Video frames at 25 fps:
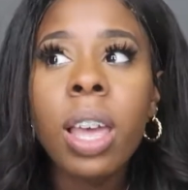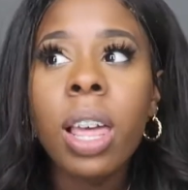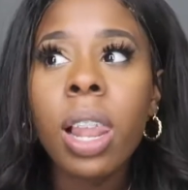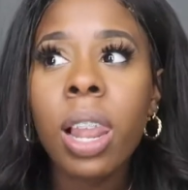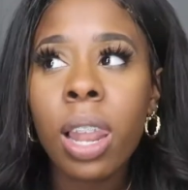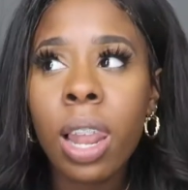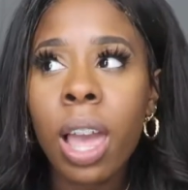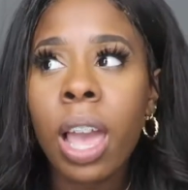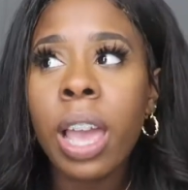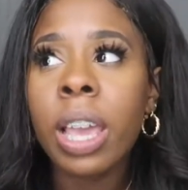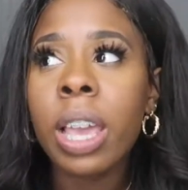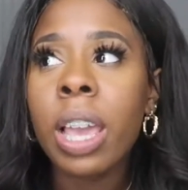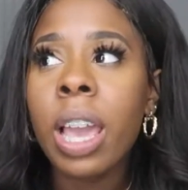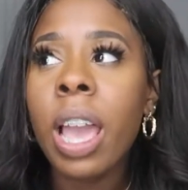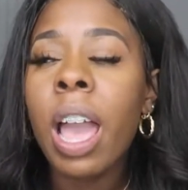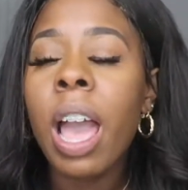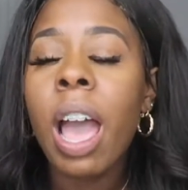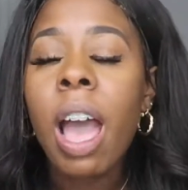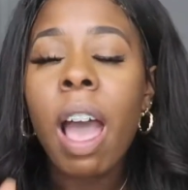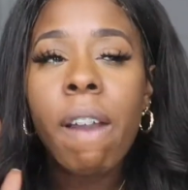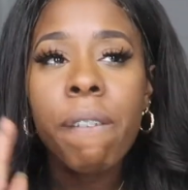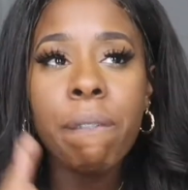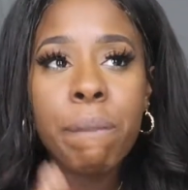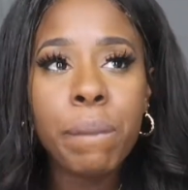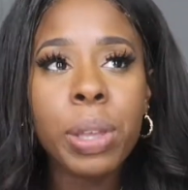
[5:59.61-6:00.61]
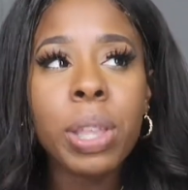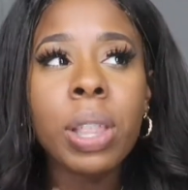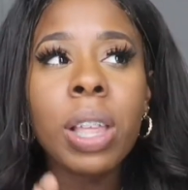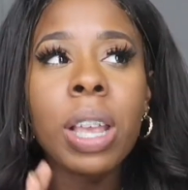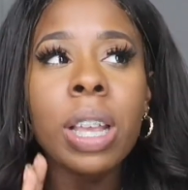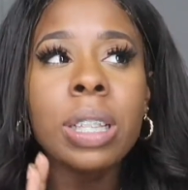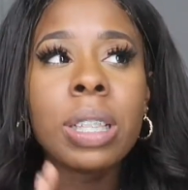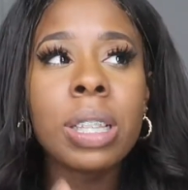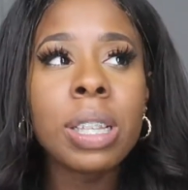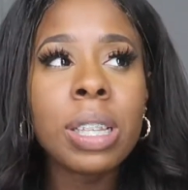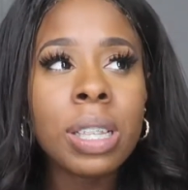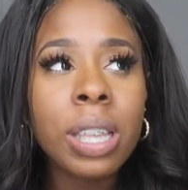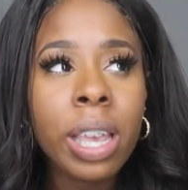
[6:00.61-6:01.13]
Like, I feel
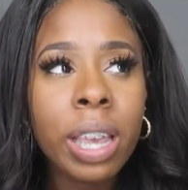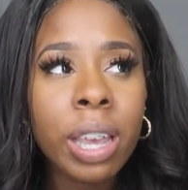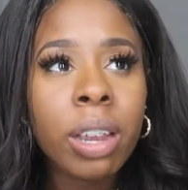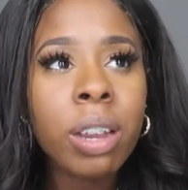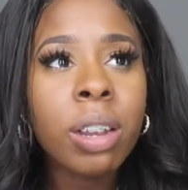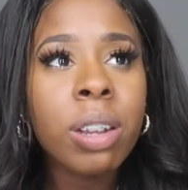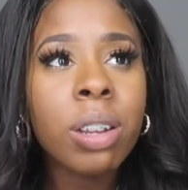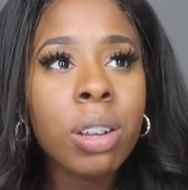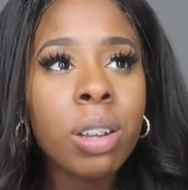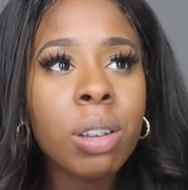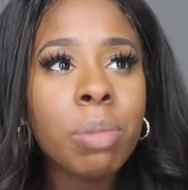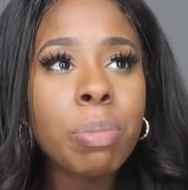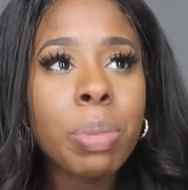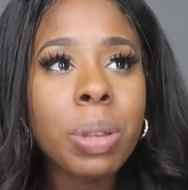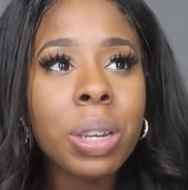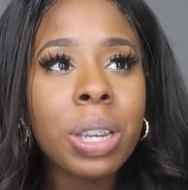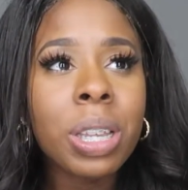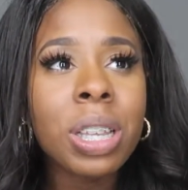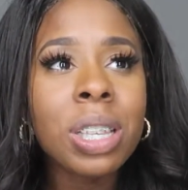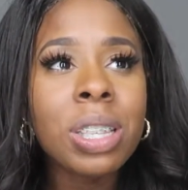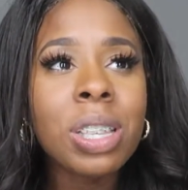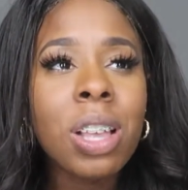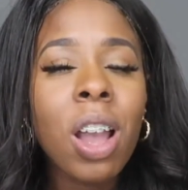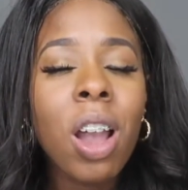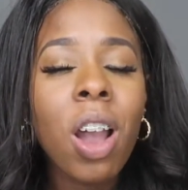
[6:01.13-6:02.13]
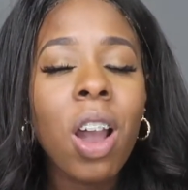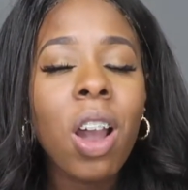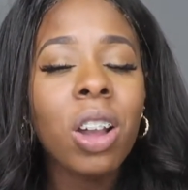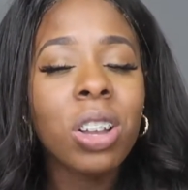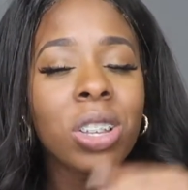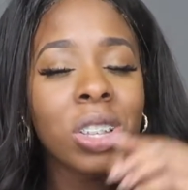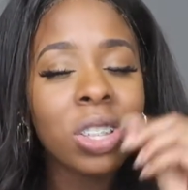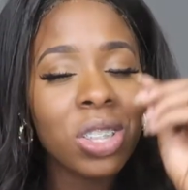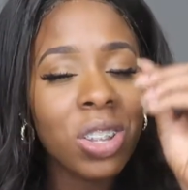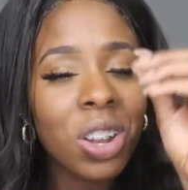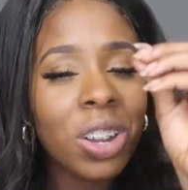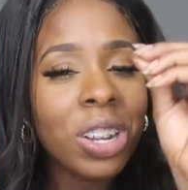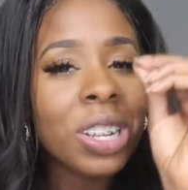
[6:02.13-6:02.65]
like these hair companies are
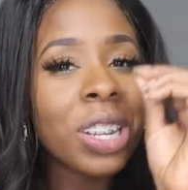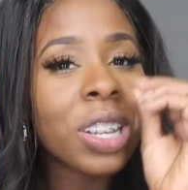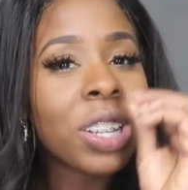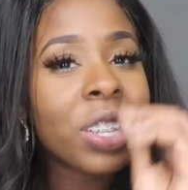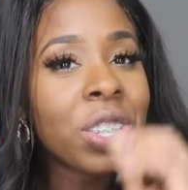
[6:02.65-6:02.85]
starting to